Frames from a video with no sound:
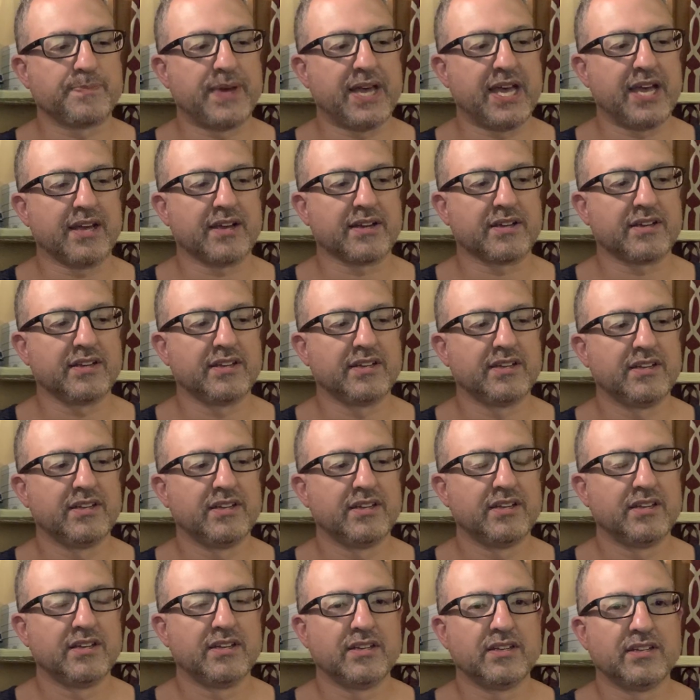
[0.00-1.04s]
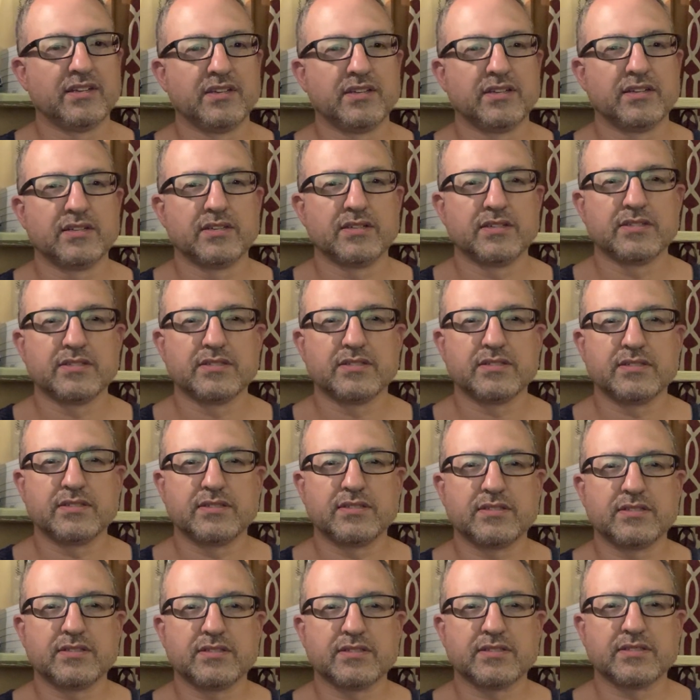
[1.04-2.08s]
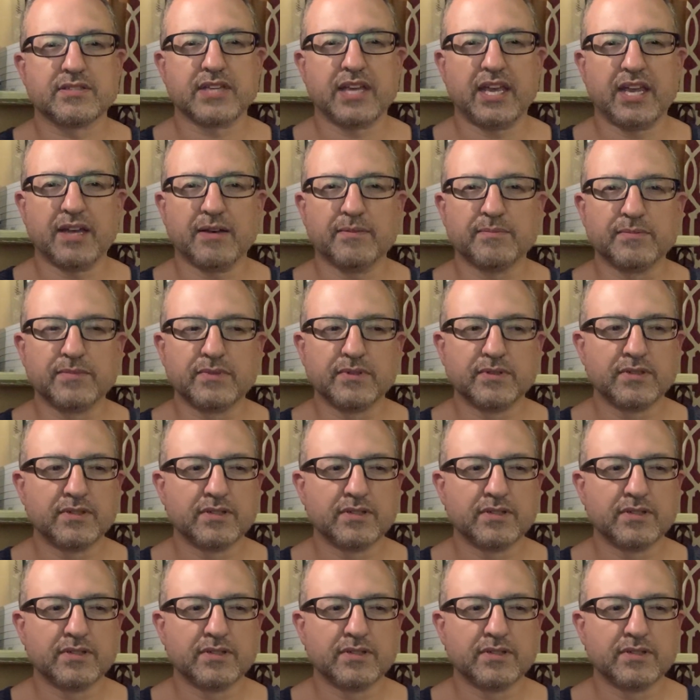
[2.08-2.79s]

back. Sam?